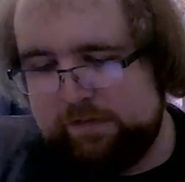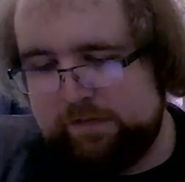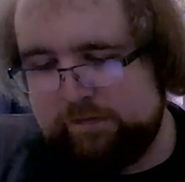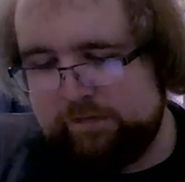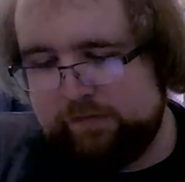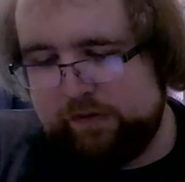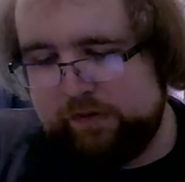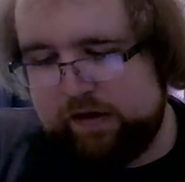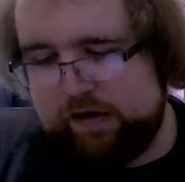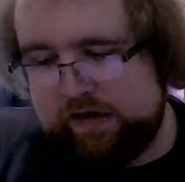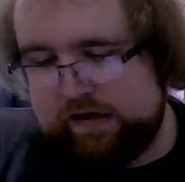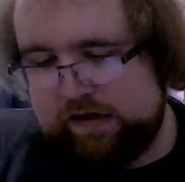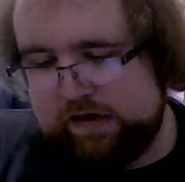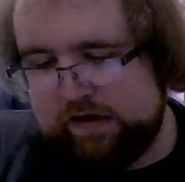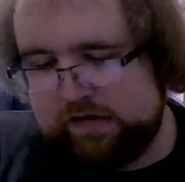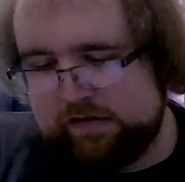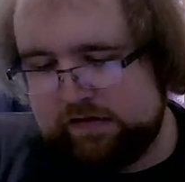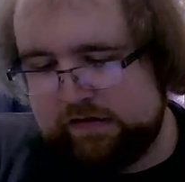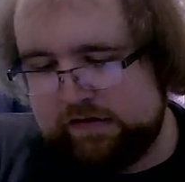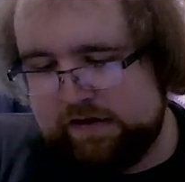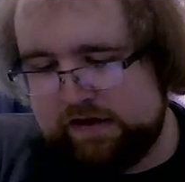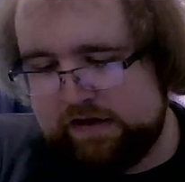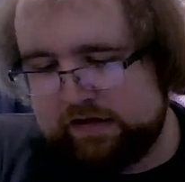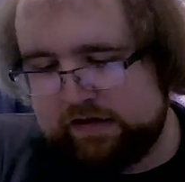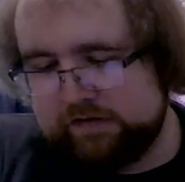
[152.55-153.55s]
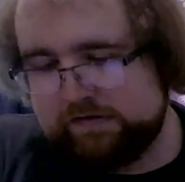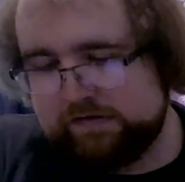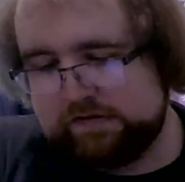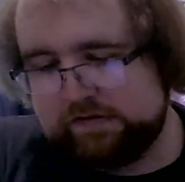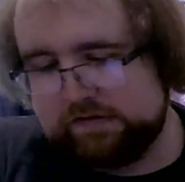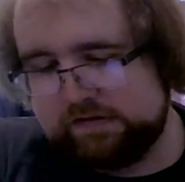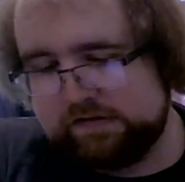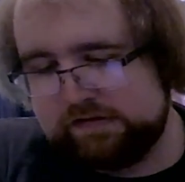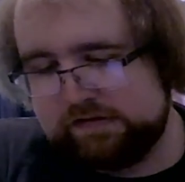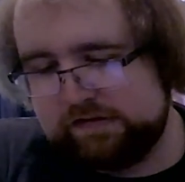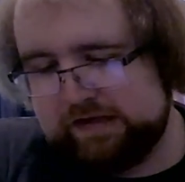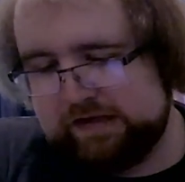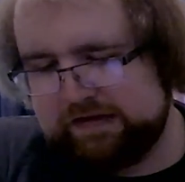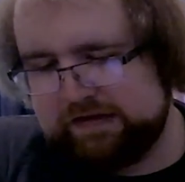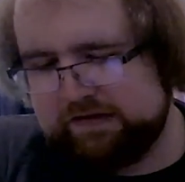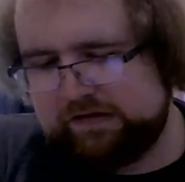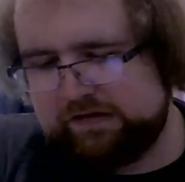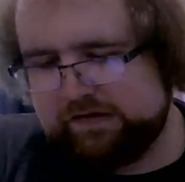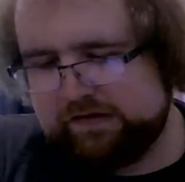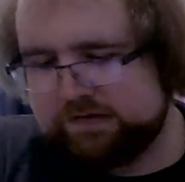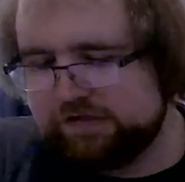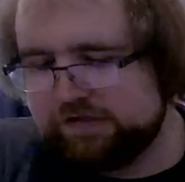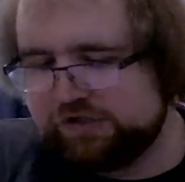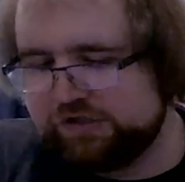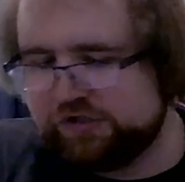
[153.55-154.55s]
But yeah, this
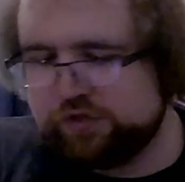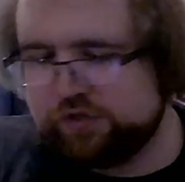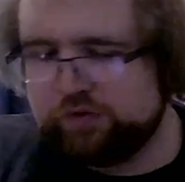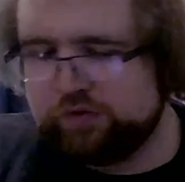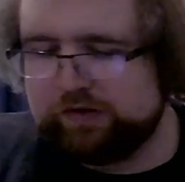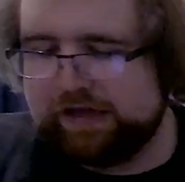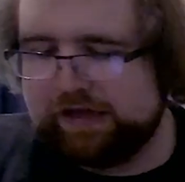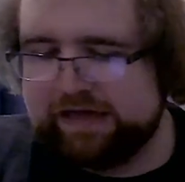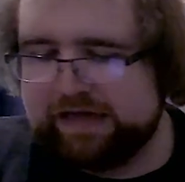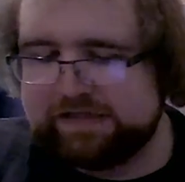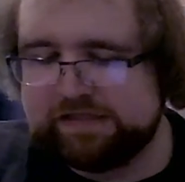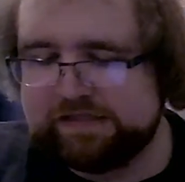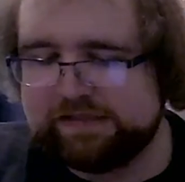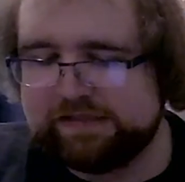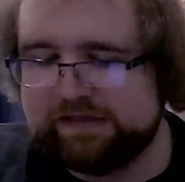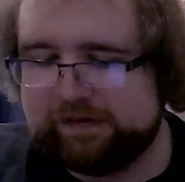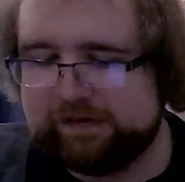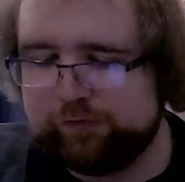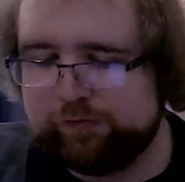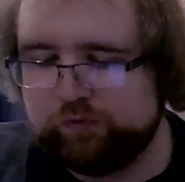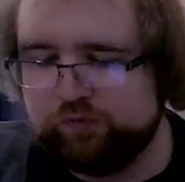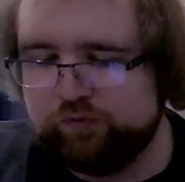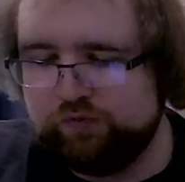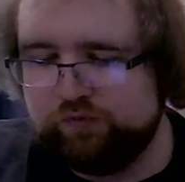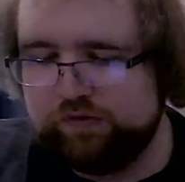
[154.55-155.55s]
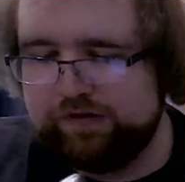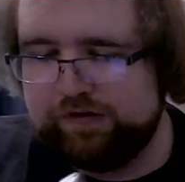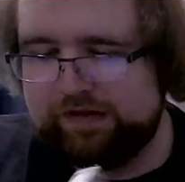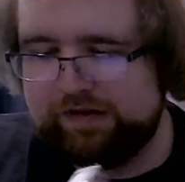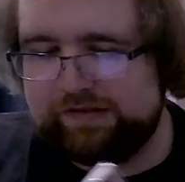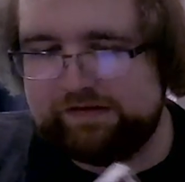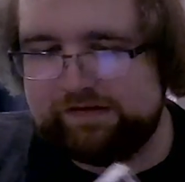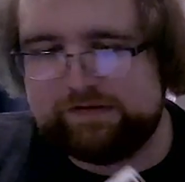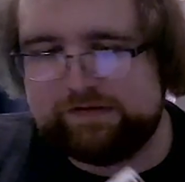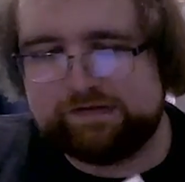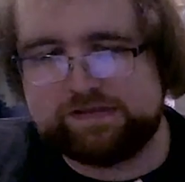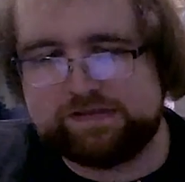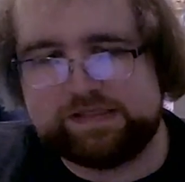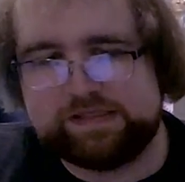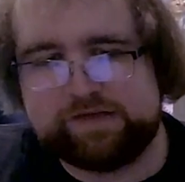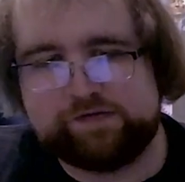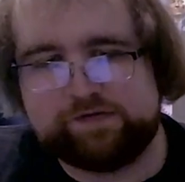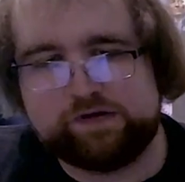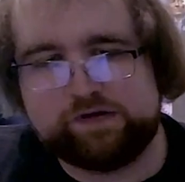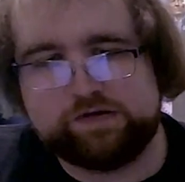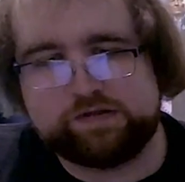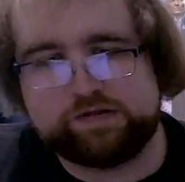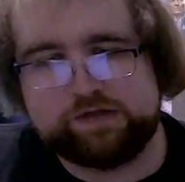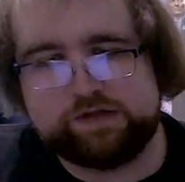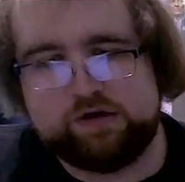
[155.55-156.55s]
jewel case is like a little
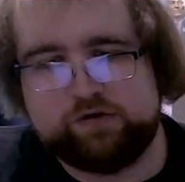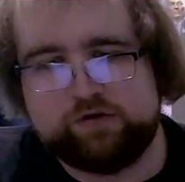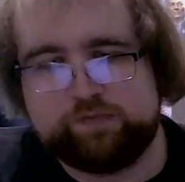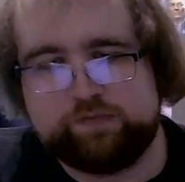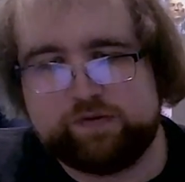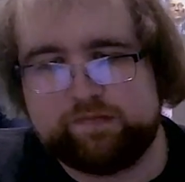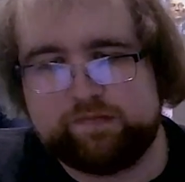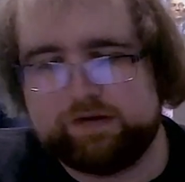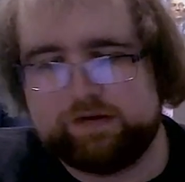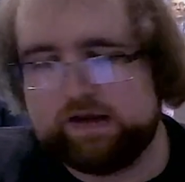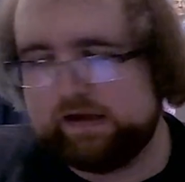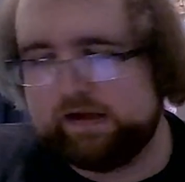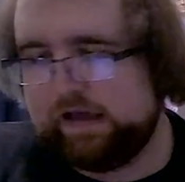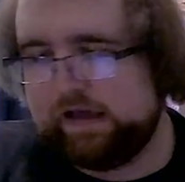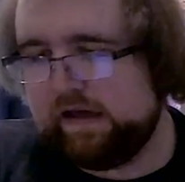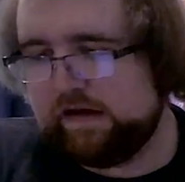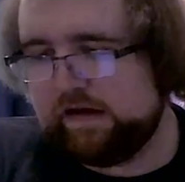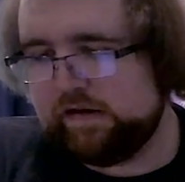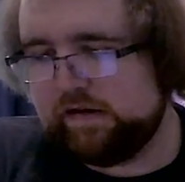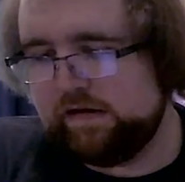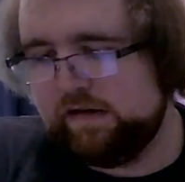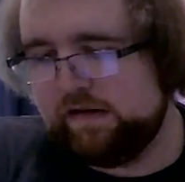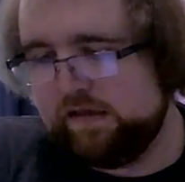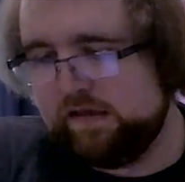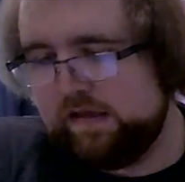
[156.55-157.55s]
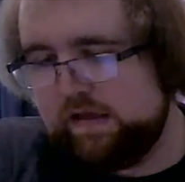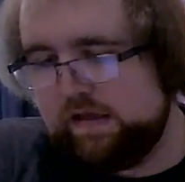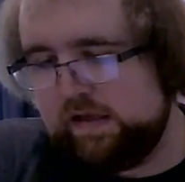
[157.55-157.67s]
difficult to open, but I got it.